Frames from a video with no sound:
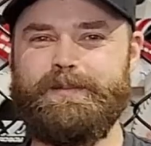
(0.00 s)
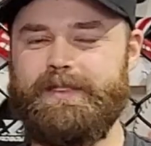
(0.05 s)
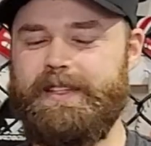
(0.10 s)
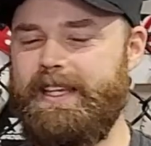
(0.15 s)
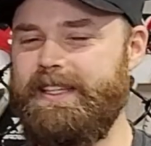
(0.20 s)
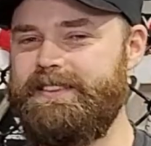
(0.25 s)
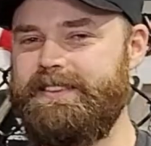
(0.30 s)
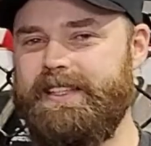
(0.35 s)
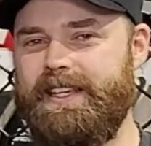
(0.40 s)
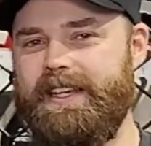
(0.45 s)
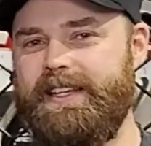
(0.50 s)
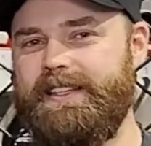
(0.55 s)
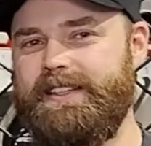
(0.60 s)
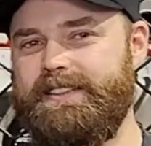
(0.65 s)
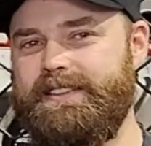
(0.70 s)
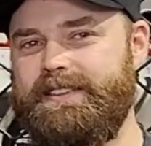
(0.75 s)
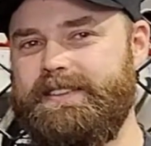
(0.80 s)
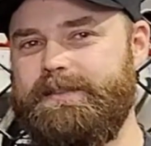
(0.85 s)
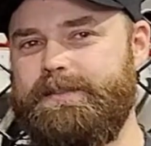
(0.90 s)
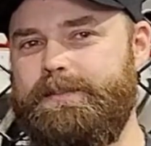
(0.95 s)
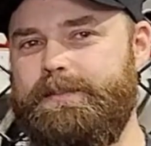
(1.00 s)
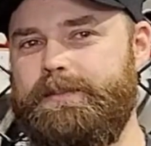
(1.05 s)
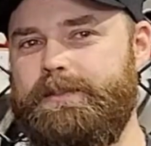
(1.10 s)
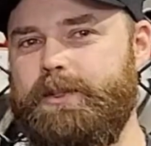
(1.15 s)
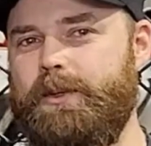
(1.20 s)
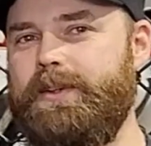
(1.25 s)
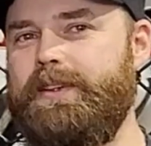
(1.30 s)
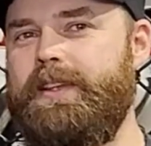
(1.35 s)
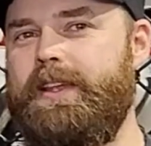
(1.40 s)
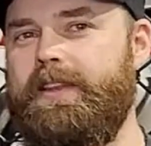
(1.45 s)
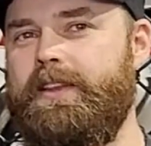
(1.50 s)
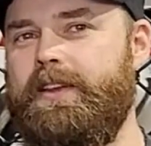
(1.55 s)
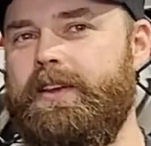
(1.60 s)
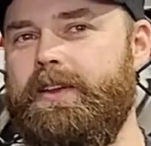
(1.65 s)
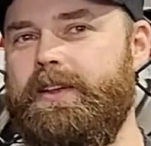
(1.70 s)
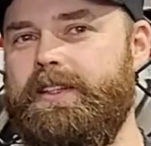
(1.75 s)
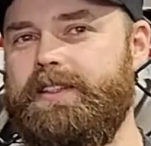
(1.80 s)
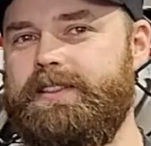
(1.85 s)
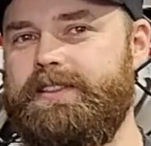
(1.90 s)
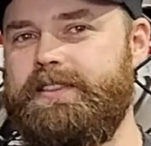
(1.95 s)
That's like, doing that
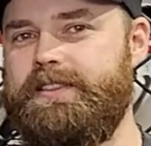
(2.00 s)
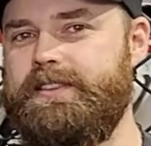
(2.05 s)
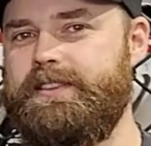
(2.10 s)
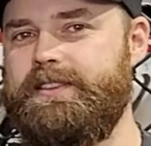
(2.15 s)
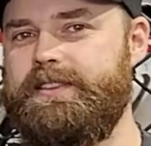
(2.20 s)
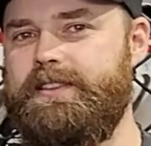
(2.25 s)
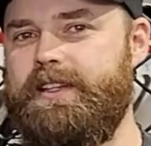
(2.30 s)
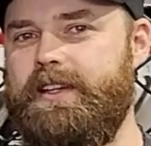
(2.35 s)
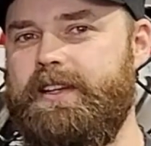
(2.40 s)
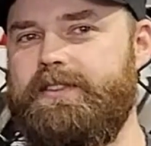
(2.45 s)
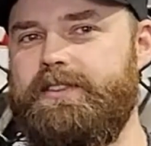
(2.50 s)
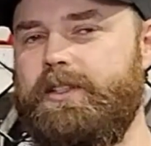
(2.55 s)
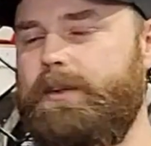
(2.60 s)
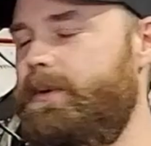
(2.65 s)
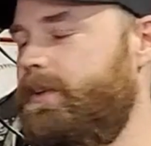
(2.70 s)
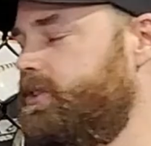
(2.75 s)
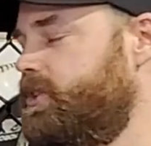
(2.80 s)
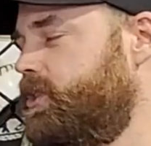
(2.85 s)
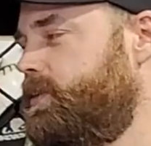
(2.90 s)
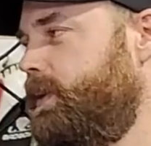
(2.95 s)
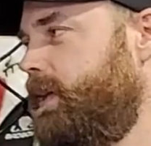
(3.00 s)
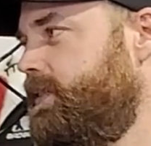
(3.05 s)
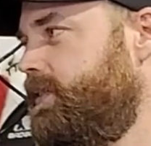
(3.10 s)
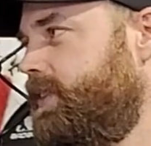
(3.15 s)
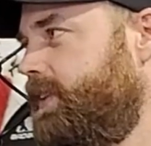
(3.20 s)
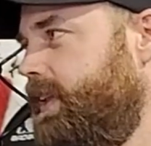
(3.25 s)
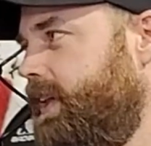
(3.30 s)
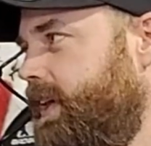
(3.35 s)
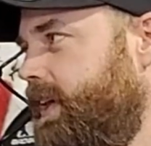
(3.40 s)
though, I have so much respect for that,